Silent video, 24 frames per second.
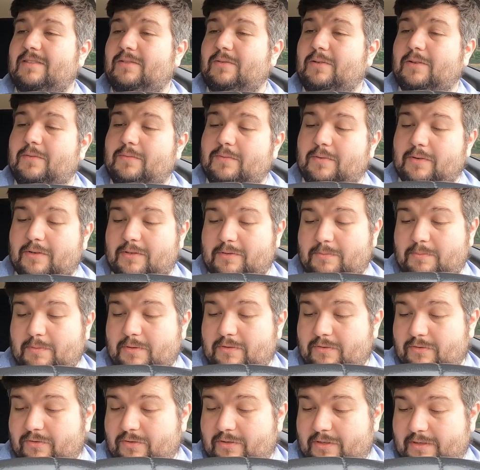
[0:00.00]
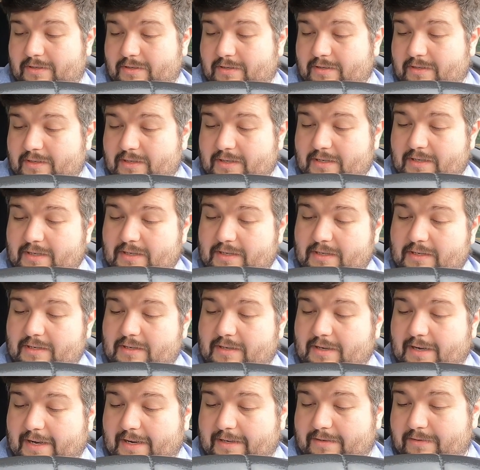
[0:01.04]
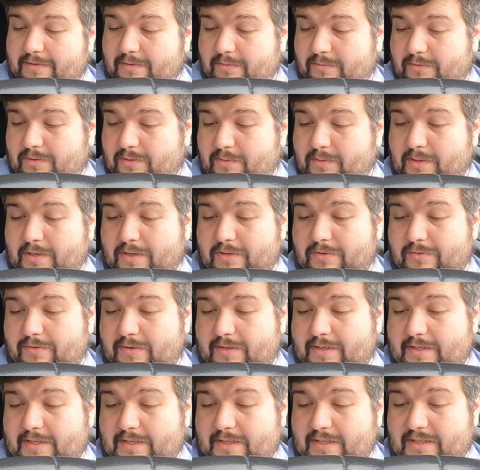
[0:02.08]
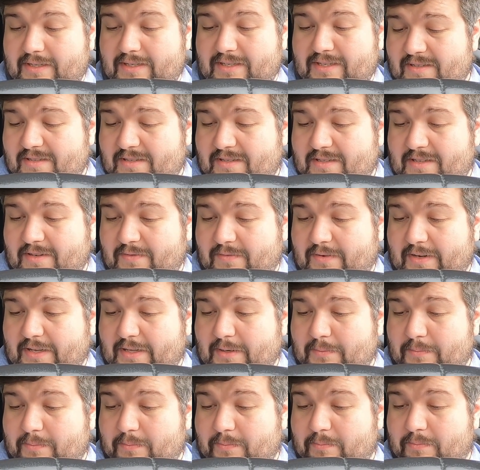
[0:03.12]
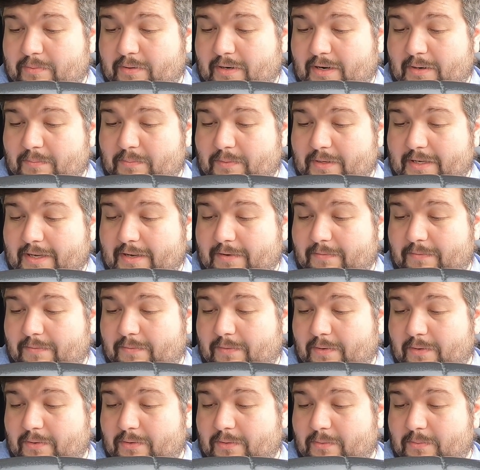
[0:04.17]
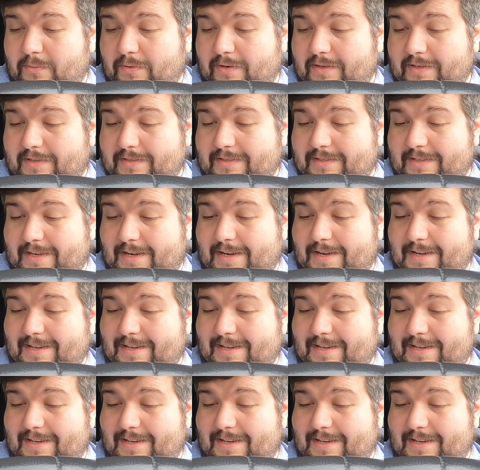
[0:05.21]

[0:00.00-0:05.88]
24 exposure, ISO 200, developed promptly at PhotoWorks,